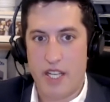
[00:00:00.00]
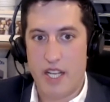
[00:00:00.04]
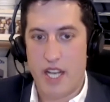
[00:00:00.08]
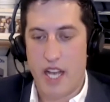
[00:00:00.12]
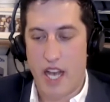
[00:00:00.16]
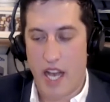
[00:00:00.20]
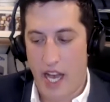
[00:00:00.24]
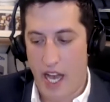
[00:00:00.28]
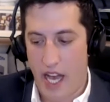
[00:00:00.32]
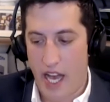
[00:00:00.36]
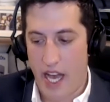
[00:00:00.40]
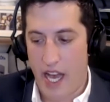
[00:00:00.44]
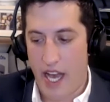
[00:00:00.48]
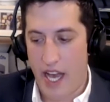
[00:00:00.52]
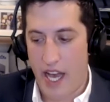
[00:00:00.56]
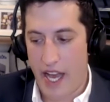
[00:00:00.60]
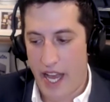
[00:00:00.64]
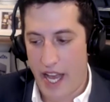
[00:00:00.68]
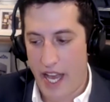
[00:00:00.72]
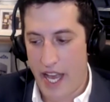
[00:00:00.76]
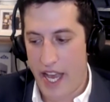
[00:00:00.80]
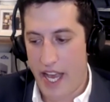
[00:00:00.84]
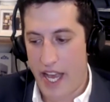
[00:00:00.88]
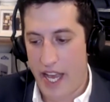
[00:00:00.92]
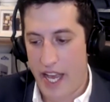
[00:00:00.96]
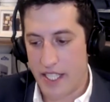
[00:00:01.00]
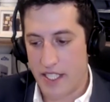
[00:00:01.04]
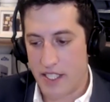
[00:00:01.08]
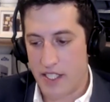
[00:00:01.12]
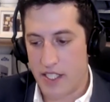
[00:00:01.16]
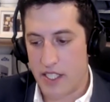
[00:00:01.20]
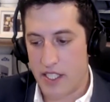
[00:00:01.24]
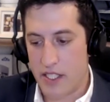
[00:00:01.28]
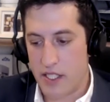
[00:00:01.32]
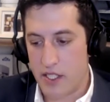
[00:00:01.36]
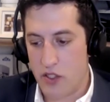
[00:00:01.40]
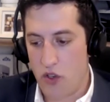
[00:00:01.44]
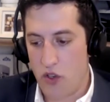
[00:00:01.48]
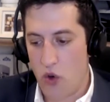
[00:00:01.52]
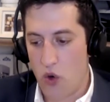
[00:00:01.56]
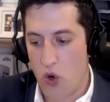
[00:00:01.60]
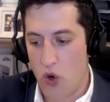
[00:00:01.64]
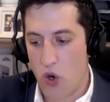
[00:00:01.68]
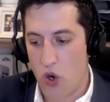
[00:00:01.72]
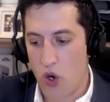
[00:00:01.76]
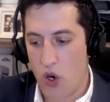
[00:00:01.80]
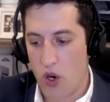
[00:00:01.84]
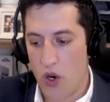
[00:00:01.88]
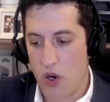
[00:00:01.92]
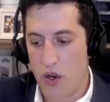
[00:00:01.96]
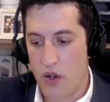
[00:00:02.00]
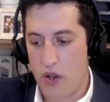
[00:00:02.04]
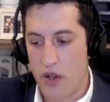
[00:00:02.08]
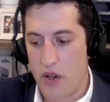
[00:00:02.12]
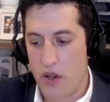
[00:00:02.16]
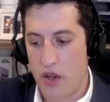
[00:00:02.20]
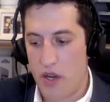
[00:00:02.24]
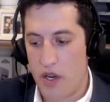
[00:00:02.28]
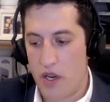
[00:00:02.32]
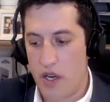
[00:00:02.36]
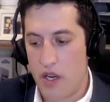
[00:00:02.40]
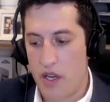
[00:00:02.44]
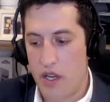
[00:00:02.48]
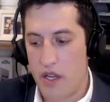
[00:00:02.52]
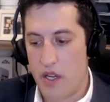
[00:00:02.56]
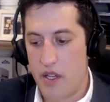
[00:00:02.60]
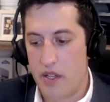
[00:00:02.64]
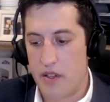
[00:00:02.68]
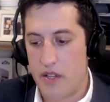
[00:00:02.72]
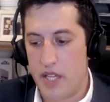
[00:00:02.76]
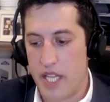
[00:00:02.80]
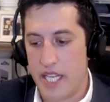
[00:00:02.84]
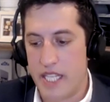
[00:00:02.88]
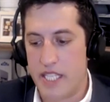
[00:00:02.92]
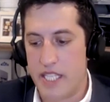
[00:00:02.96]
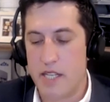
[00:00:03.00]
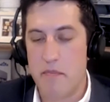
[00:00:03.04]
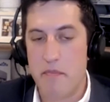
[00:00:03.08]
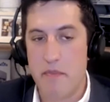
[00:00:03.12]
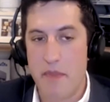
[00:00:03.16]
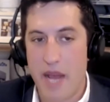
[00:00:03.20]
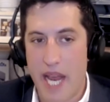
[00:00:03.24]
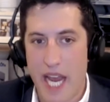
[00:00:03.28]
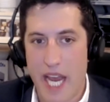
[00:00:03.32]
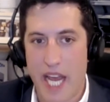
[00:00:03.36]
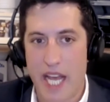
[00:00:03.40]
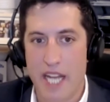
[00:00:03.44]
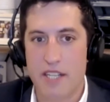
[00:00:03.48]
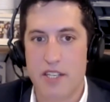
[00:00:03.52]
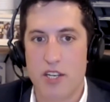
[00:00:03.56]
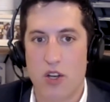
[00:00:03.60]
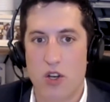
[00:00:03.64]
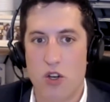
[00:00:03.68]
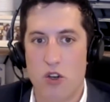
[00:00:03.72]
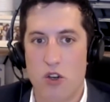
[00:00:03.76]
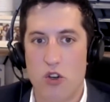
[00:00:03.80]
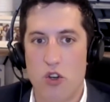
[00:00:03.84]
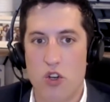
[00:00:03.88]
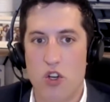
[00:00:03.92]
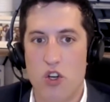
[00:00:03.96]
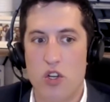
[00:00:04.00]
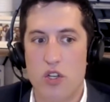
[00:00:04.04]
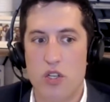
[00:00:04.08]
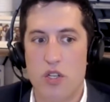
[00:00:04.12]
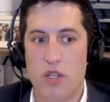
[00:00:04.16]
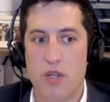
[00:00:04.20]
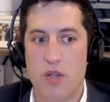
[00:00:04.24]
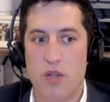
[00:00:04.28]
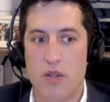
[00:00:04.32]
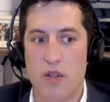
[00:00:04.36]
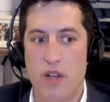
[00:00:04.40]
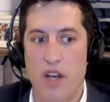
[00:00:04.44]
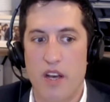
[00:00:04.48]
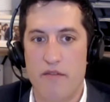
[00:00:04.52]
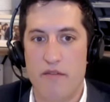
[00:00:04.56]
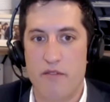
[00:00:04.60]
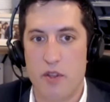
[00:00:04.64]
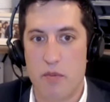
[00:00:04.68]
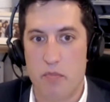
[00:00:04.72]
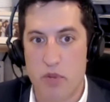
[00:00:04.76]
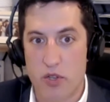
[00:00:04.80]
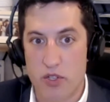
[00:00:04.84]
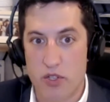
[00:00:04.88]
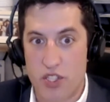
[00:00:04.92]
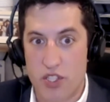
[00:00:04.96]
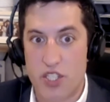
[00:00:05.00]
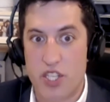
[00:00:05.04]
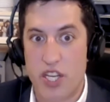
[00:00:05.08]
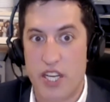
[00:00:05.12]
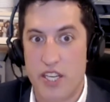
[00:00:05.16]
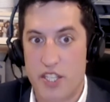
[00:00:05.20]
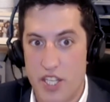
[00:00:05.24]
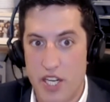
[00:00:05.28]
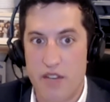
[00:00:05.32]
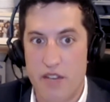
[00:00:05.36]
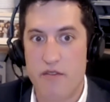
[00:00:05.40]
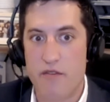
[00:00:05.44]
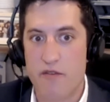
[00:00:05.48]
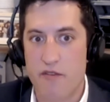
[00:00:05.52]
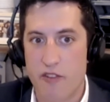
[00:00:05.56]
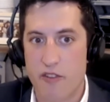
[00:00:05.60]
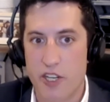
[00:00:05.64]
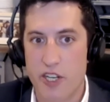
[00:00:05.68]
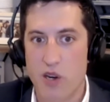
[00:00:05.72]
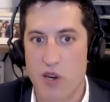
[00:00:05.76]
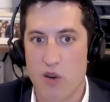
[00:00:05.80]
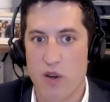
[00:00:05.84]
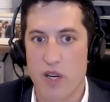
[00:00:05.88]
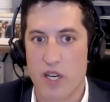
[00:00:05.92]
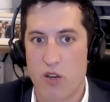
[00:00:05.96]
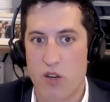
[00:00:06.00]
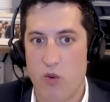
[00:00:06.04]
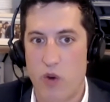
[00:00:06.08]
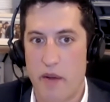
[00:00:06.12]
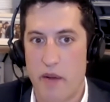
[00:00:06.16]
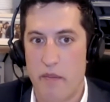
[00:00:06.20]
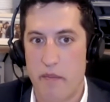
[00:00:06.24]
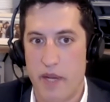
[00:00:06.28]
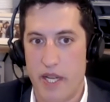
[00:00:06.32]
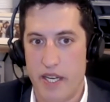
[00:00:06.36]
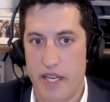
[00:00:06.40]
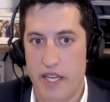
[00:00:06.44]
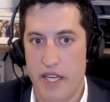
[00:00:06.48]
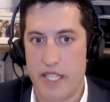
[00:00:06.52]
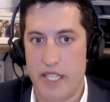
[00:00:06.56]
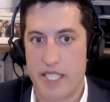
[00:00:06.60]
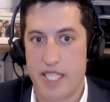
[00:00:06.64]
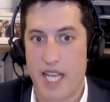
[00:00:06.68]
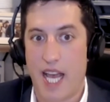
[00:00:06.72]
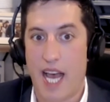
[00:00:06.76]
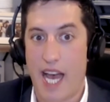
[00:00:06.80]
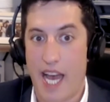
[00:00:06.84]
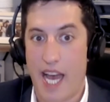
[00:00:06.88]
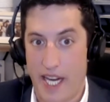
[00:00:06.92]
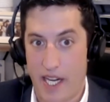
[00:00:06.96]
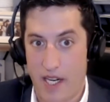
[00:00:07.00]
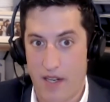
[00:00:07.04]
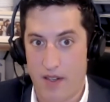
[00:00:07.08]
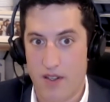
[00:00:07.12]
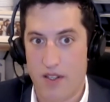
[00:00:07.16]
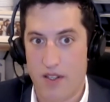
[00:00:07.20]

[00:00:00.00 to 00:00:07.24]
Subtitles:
And the demand of the precision for your equipment is higher.